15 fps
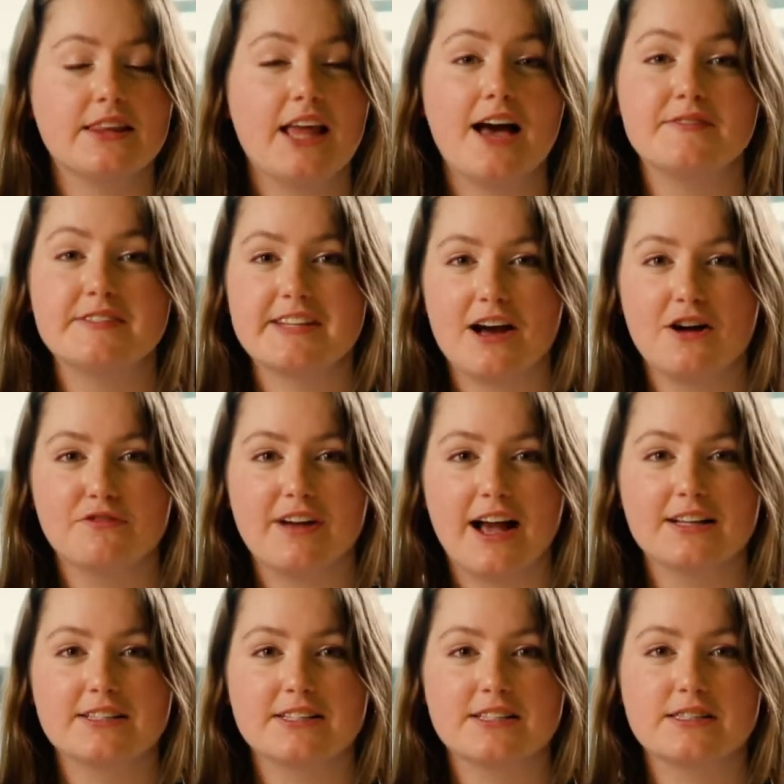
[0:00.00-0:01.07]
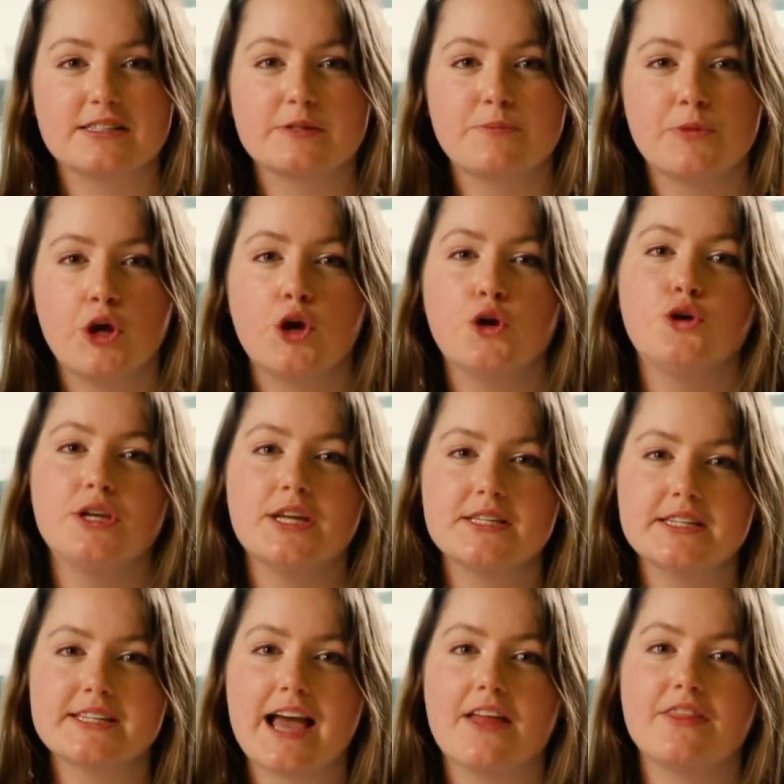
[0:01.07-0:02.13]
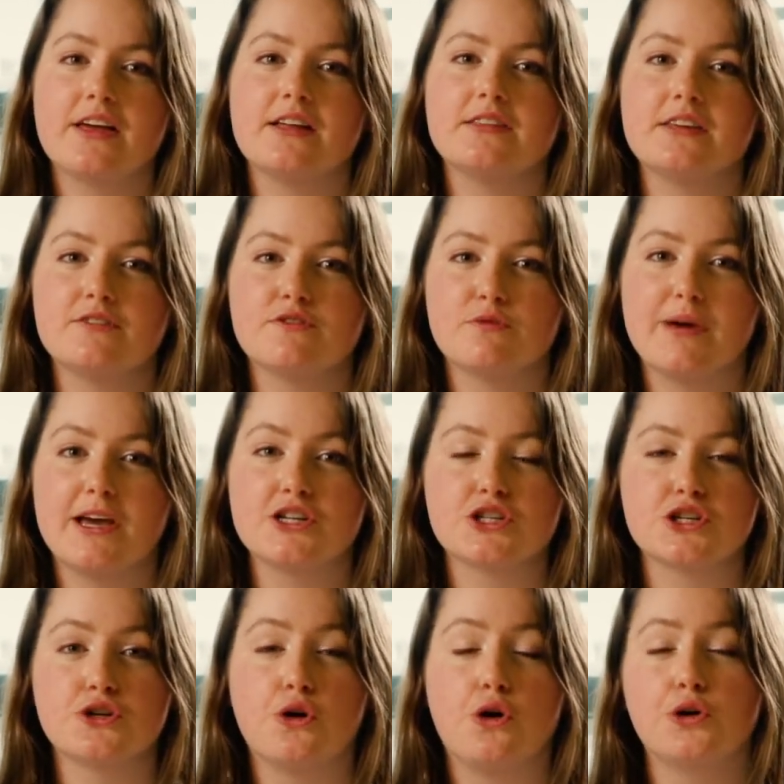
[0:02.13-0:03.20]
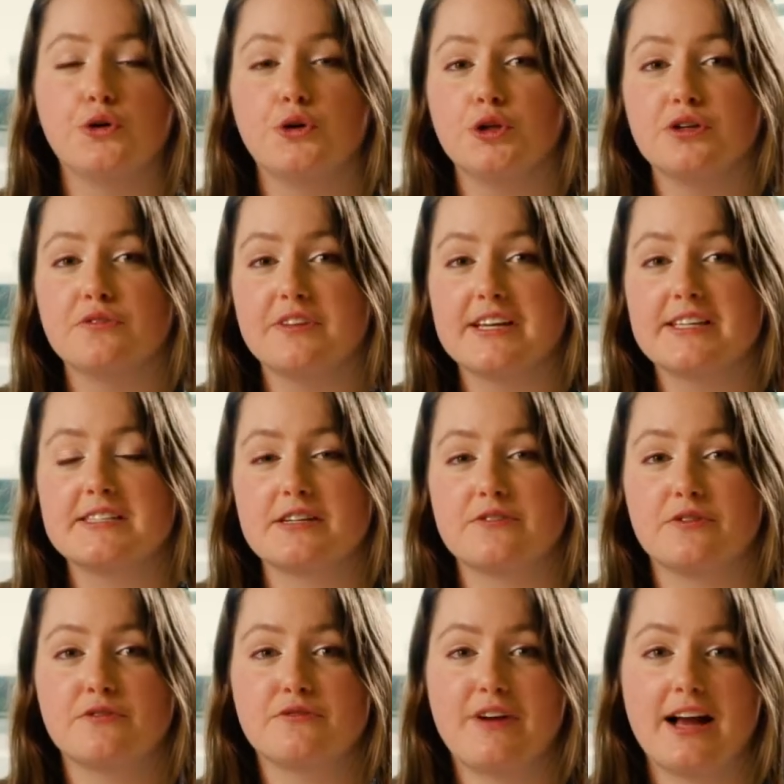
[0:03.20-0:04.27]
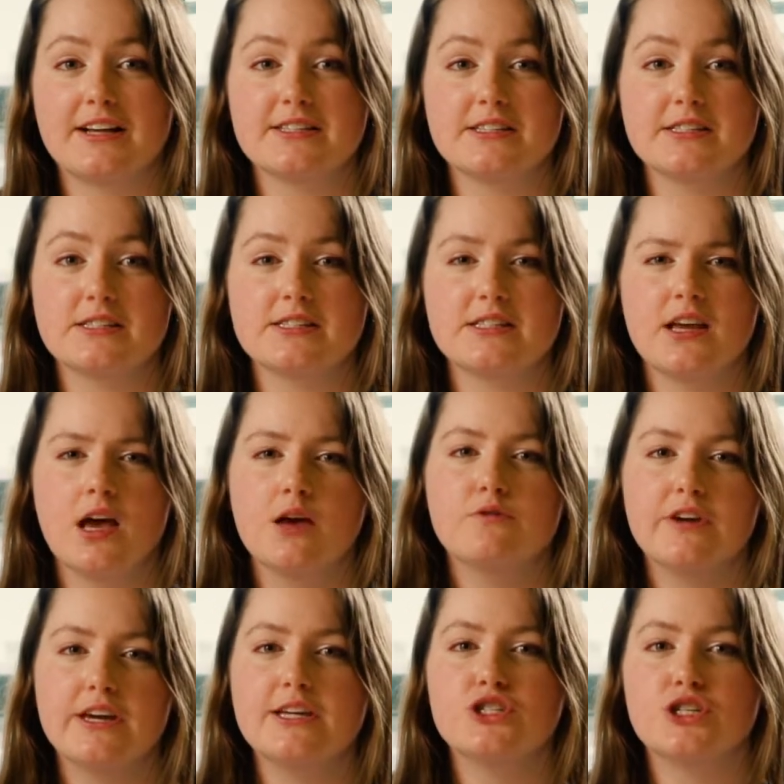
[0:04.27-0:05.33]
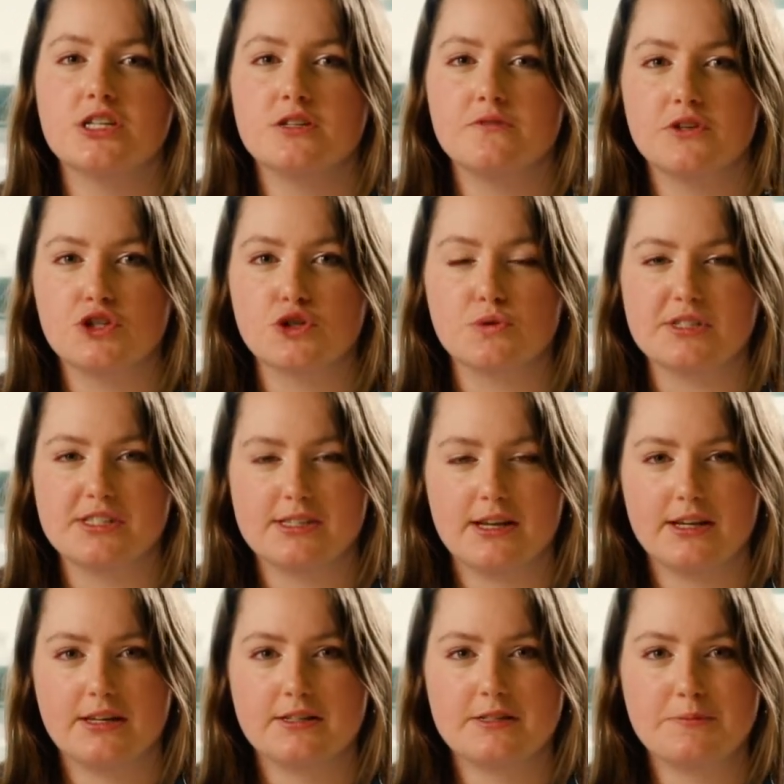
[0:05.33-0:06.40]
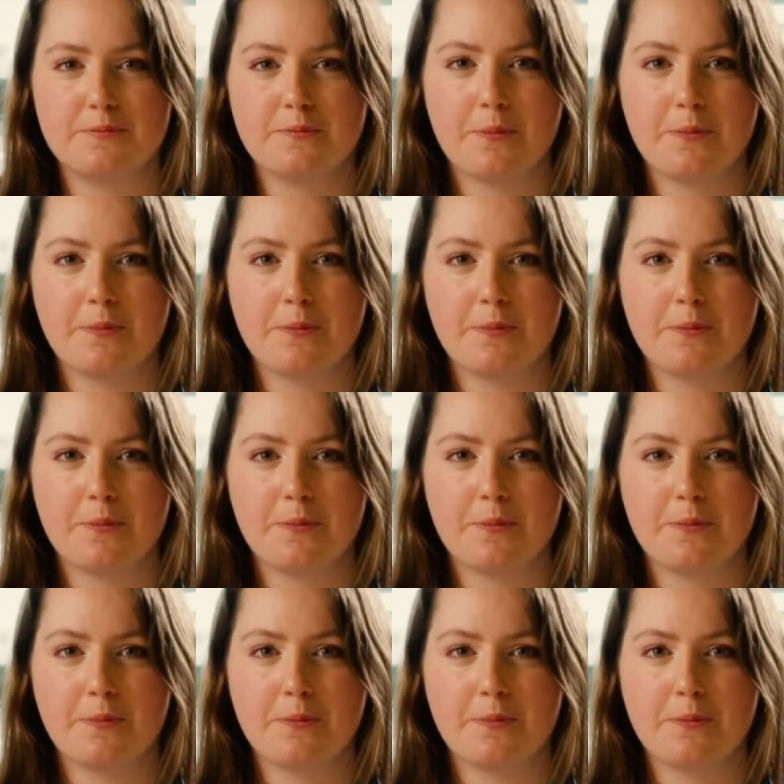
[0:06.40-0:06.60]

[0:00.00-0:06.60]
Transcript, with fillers: lifestyle factors. You need to gather the information on all of these different factors for each individual studied.